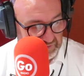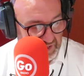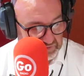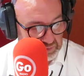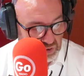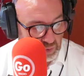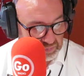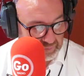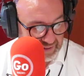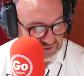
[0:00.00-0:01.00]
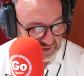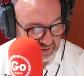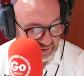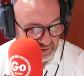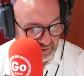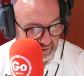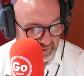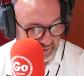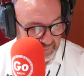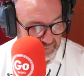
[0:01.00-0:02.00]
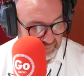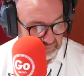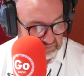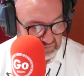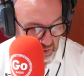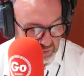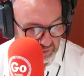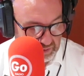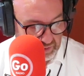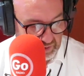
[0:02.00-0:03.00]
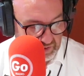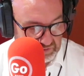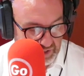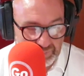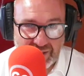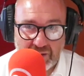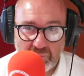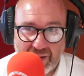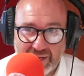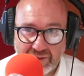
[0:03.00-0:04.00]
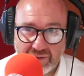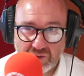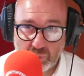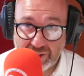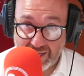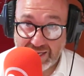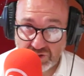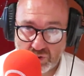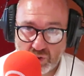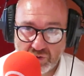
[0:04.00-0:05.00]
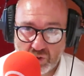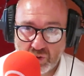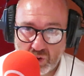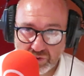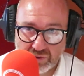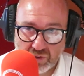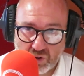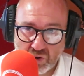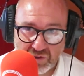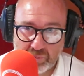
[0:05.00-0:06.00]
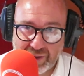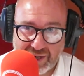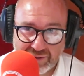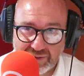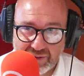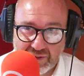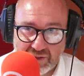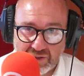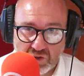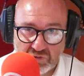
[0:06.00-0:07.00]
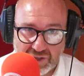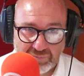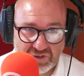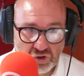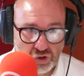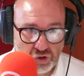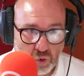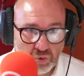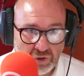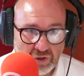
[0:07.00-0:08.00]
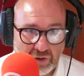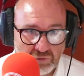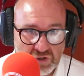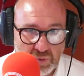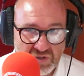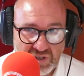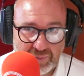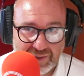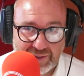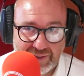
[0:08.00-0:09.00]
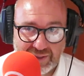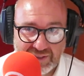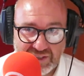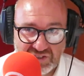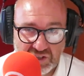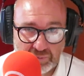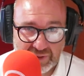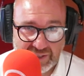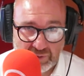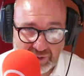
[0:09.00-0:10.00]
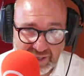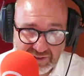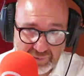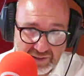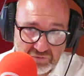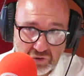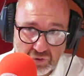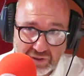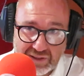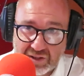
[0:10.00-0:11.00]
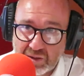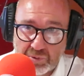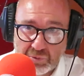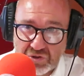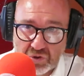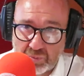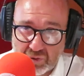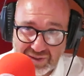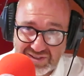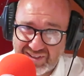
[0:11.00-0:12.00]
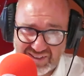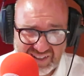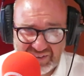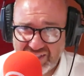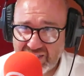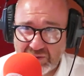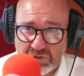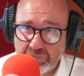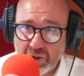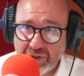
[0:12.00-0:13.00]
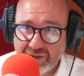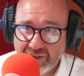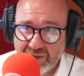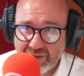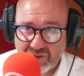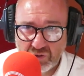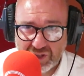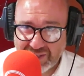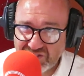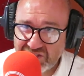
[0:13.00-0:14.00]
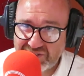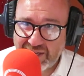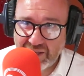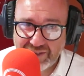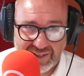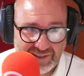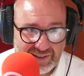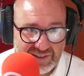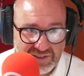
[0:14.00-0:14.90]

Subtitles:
Far from complimentary. Now, for him to hit back the way he has on the park, you know, for him to shoulder up responsibility as a number nine. And we heard him interviewed on here a couple of weeks ago, Paul, and I said at the time, he was brilliant. You know, you could just tell he